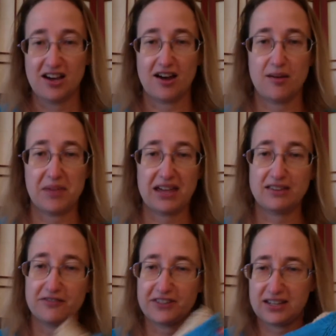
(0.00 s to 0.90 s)

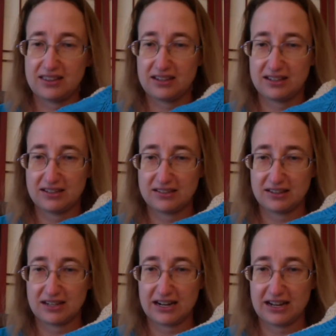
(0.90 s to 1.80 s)
And the funny thing is
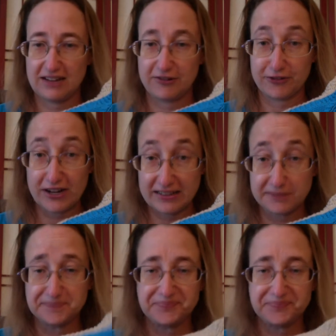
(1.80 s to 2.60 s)
that I have a friend,